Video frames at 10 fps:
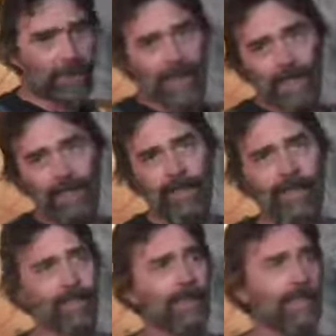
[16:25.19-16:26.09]
made and
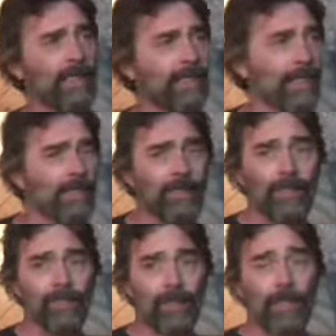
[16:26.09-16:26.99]
everything, that
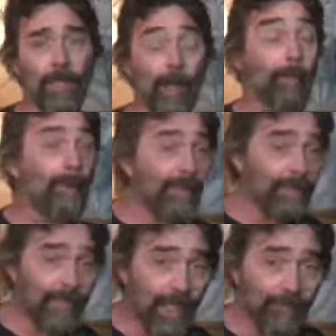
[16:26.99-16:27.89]
there's a, a
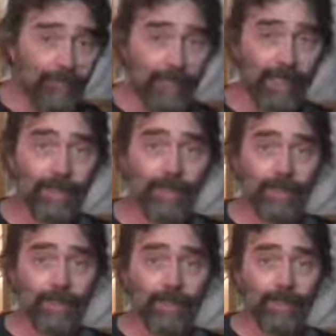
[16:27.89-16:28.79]
burnt offering.
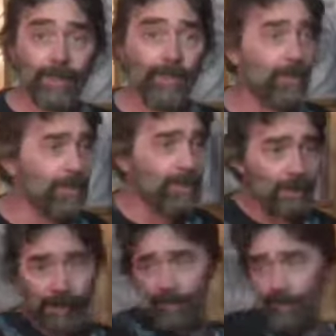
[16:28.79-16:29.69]
Those who are